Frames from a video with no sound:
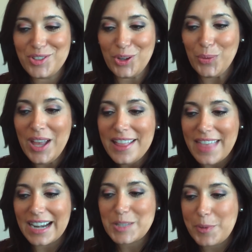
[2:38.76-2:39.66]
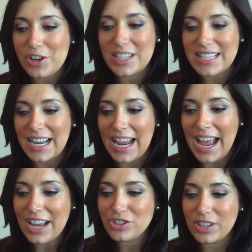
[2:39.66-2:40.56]
to that experience, and I
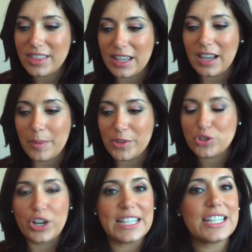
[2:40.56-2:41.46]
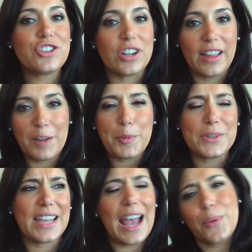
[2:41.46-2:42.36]
actually think the transition, a lot of
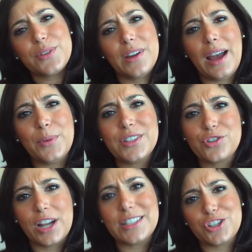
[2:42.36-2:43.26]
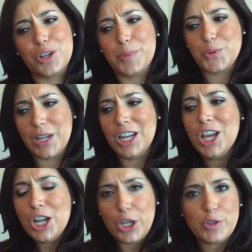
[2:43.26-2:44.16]
people say, how was the transition between
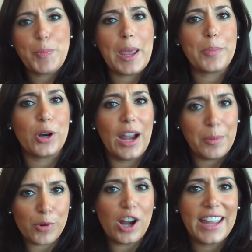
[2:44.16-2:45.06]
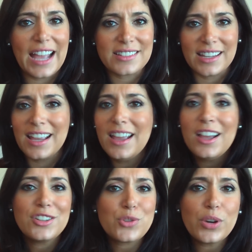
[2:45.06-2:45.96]
newspaper and
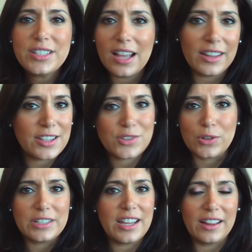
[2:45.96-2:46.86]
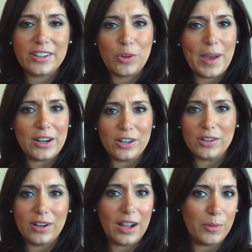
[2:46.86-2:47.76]
broadcasting? Storytelling, no
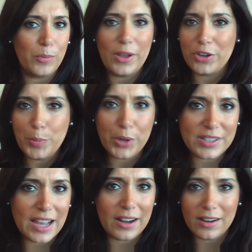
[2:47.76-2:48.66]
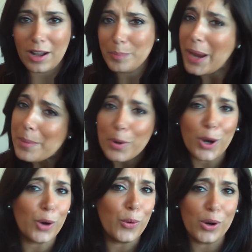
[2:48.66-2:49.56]
matter whether you put it down on
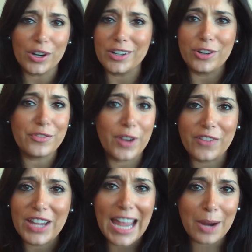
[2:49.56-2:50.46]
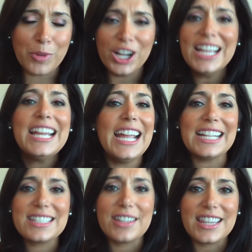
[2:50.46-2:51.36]
paper or you're in front of a camera,
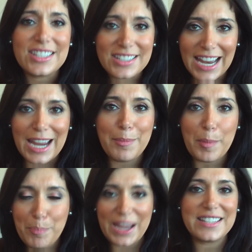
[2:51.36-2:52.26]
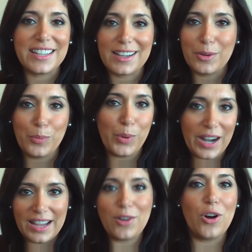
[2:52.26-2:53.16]
it's the same basic, what
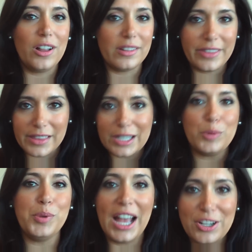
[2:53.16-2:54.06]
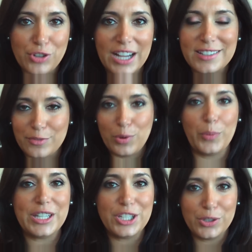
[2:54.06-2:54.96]
I call the little black dress of
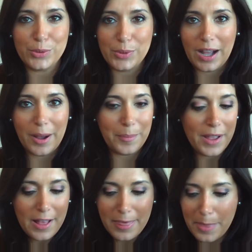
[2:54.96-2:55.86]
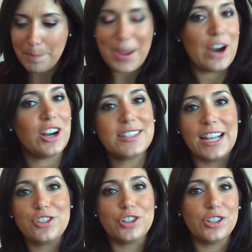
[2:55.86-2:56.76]
what we do, the bare
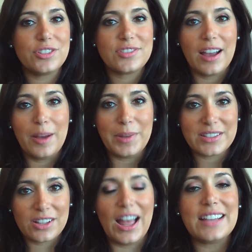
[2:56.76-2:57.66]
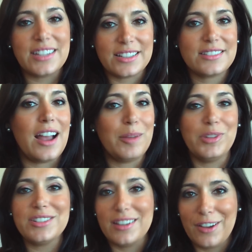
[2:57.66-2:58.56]
essentials. It's classic, it's
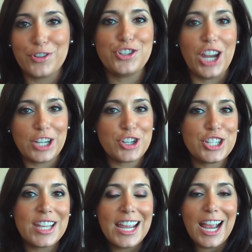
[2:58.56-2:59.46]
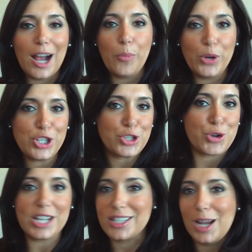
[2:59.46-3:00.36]
timeless, it never changes. We just
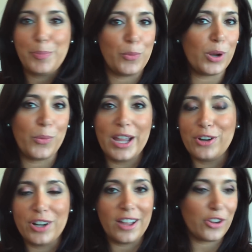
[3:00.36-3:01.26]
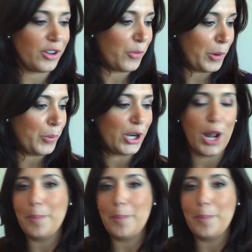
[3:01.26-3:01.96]
dress it up in one way or another, and we put it